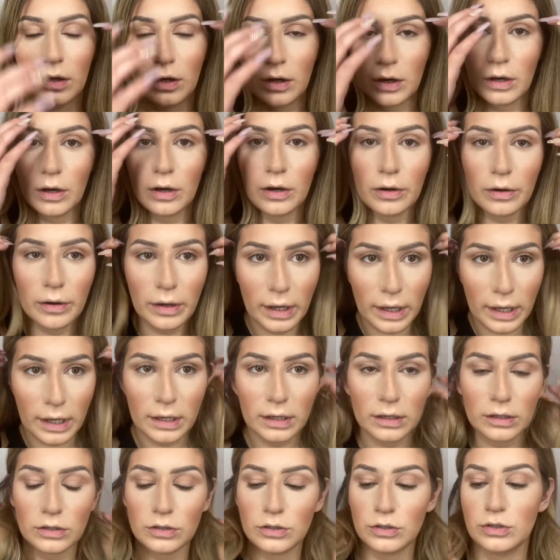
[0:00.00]
Okay,
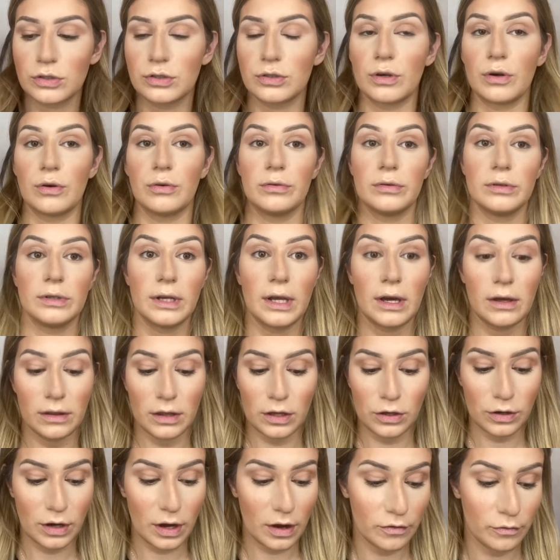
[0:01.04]
so now
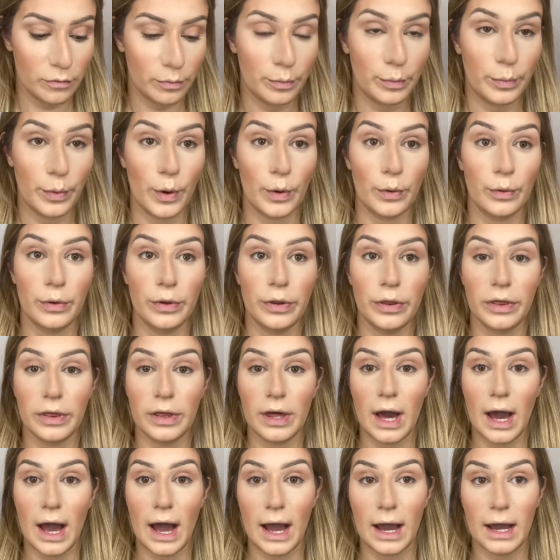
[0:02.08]
that you have both
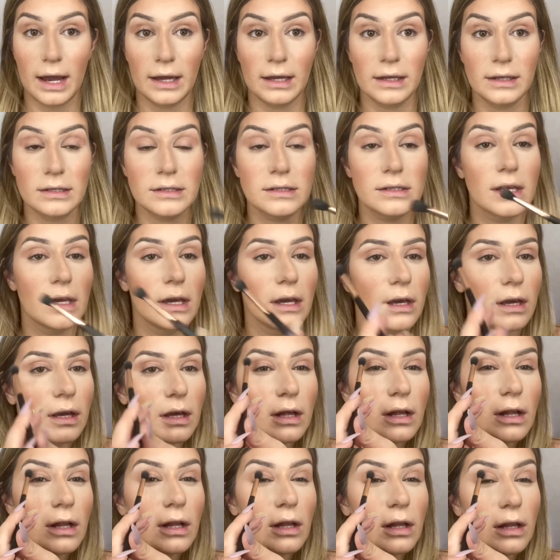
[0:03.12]
eyes
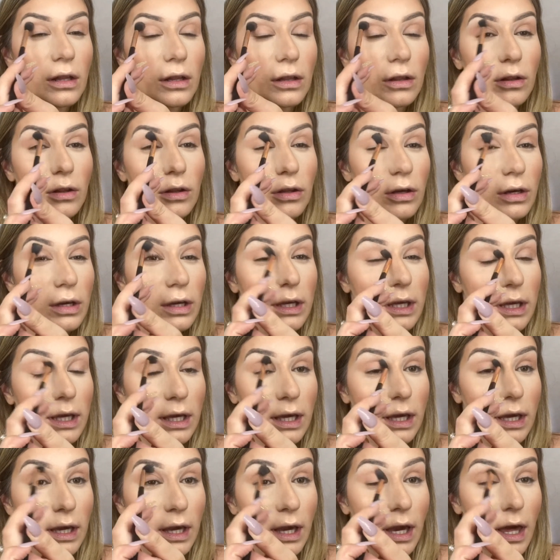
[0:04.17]

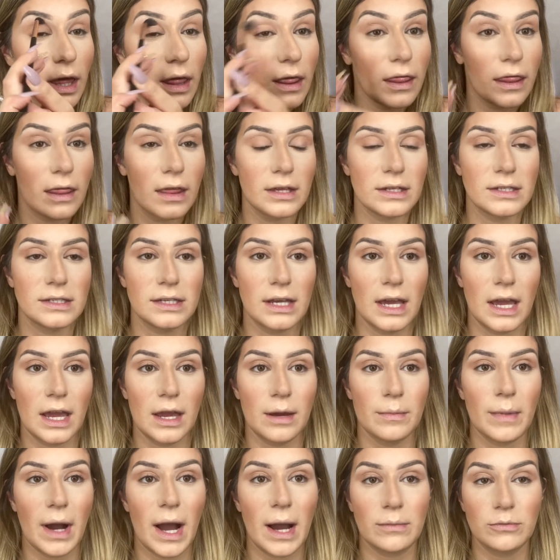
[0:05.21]
looking the
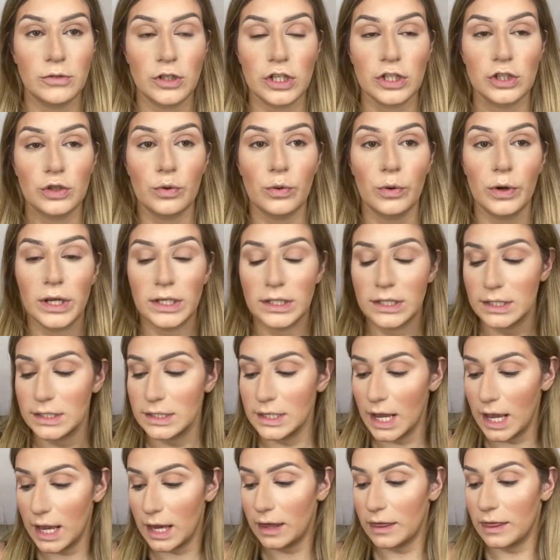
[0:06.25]
same, I'm just going to
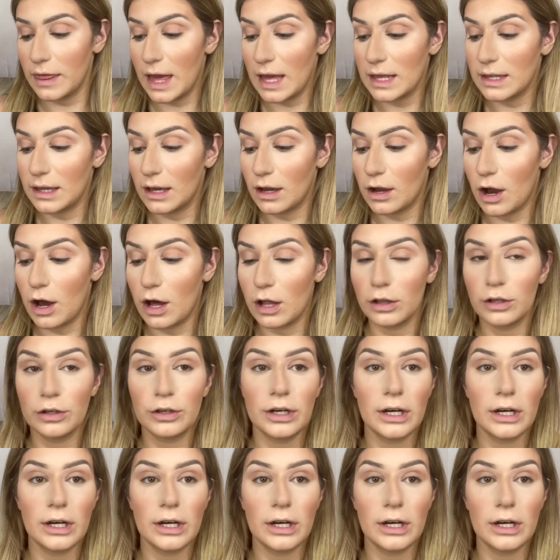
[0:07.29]
take that color